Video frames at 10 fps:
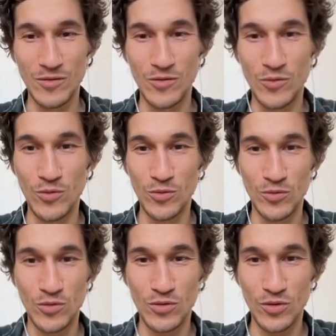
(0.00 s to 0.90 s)
Good,
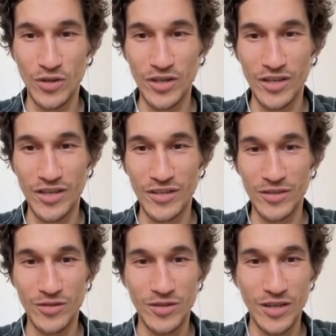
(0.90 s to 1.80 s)

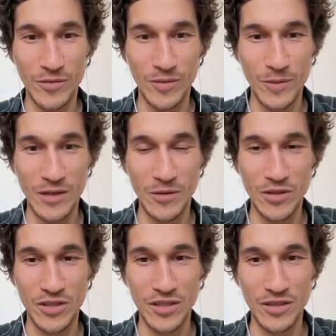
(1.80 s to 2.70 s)
how I
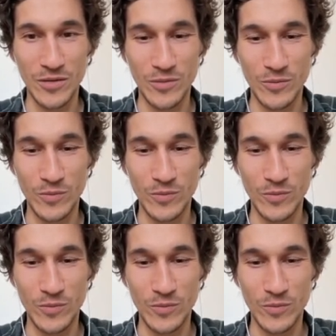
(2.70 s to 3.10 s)
say it?